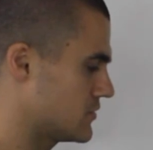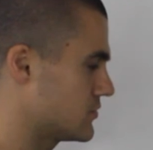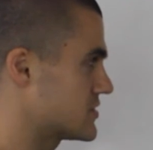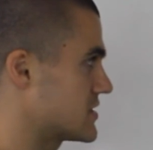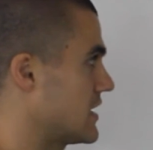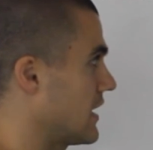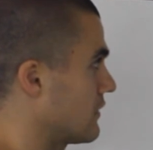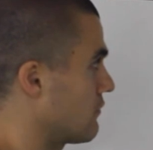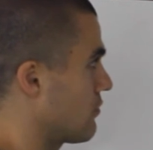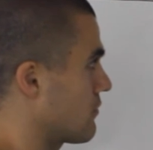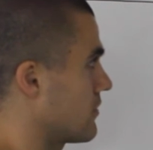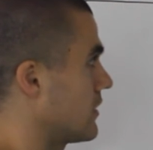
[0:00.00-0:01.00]
equal to
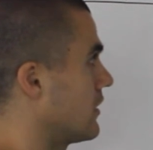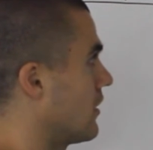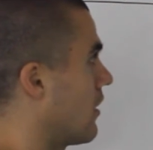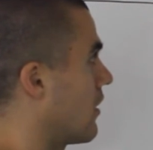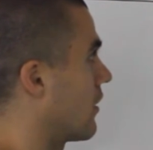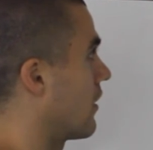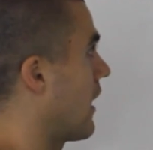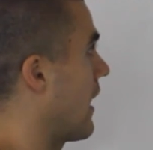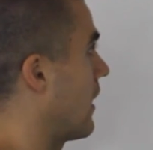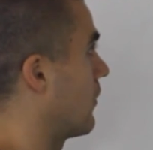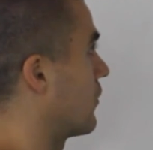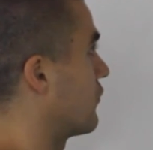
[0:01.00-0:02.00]
negative 3 are
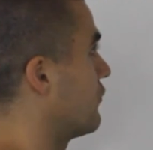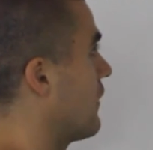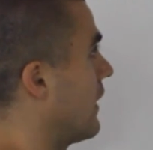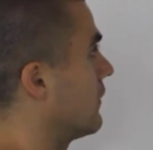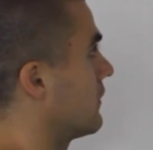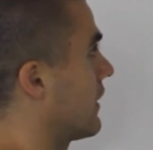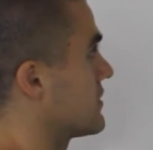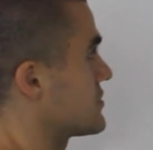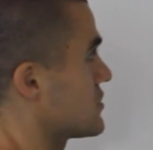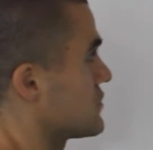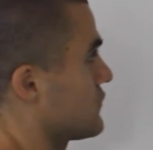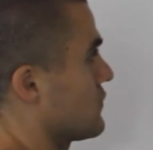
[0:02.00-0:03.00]
our final
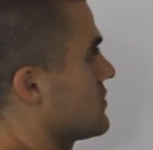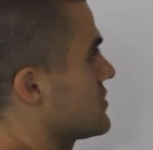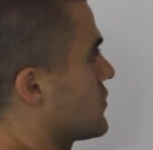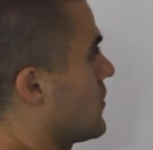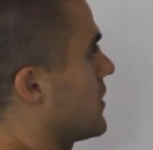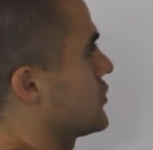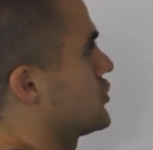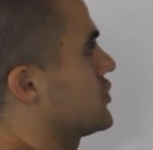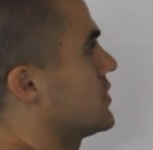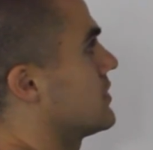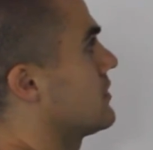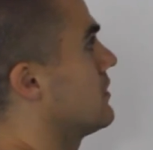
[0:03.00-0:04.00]
answers for this
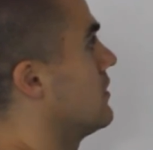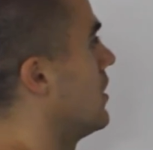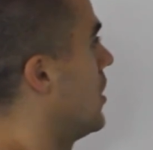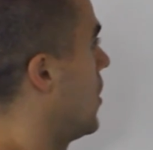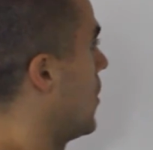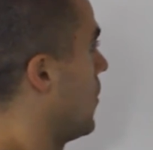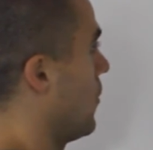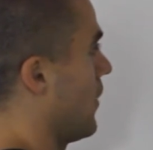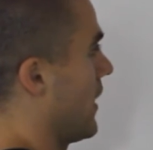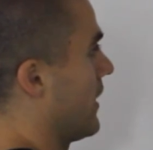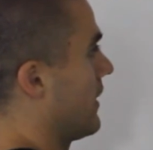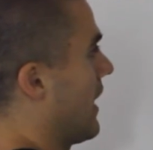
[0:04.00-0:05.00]
question
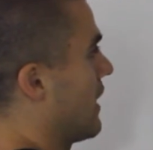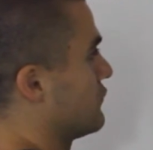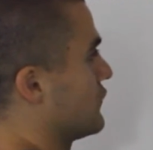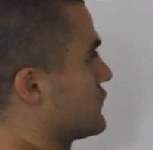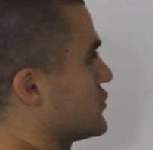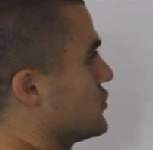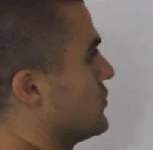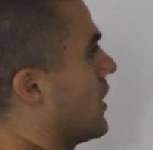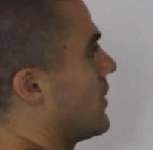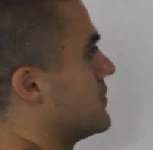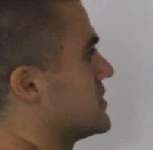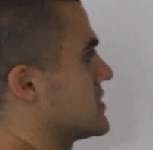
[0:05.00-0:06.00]
when f of
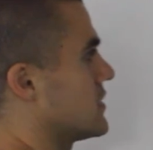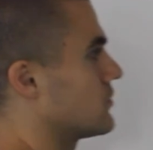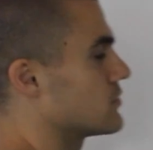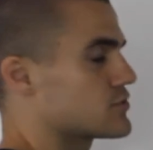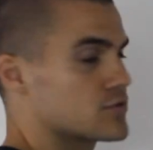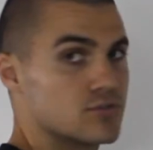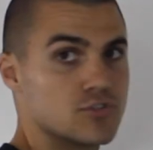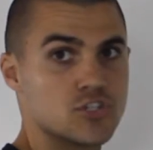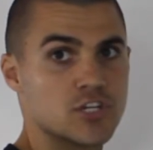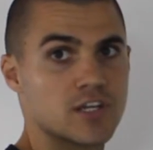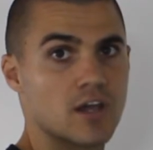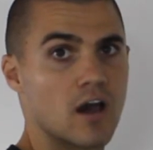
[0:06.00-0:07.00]
2m is equal to
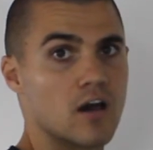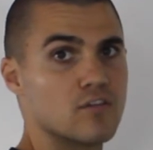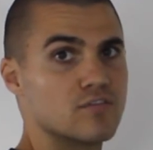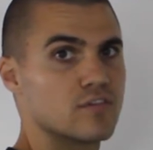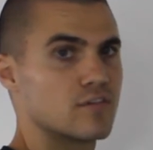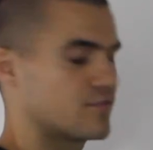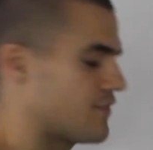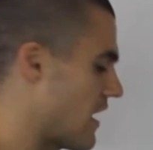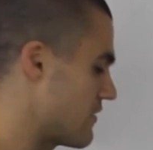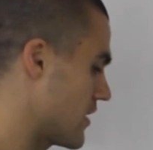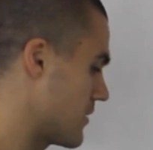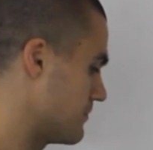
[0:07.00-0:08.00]
g of
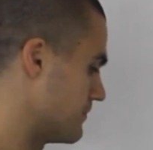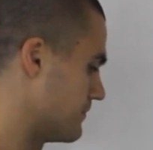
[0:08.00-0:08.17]
5m.